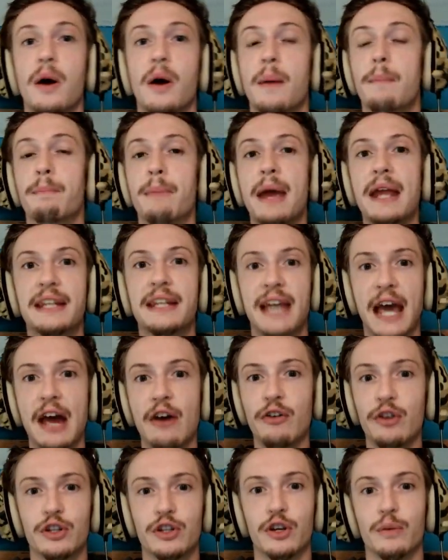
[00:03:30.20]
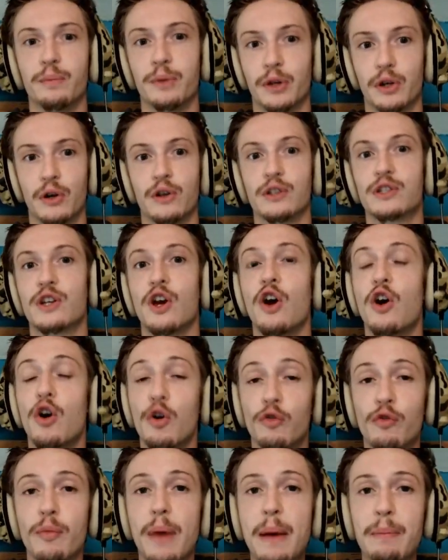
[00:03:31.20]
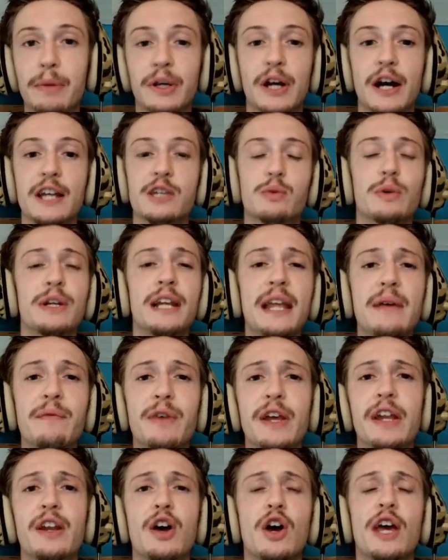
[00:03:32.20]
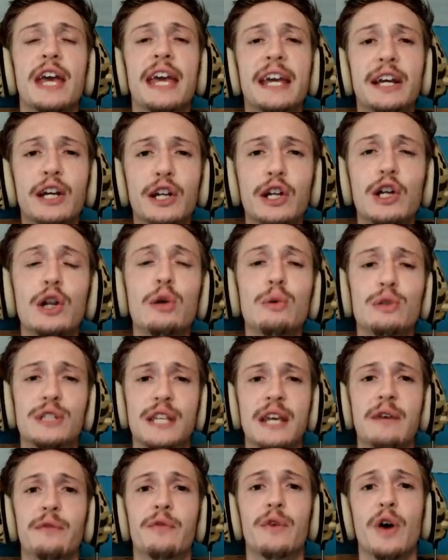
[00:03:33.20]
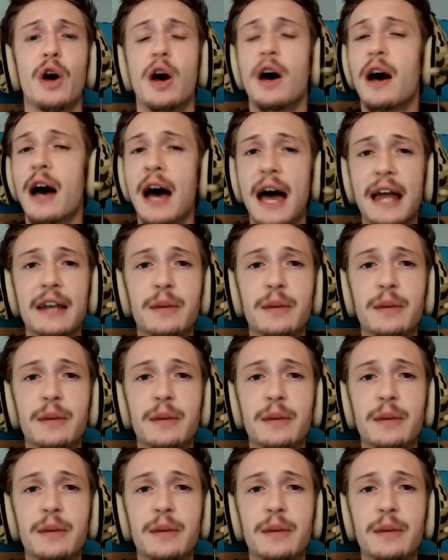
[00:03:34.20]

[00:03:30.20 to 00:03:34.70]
main character, because remember, guys, we live in inclusive and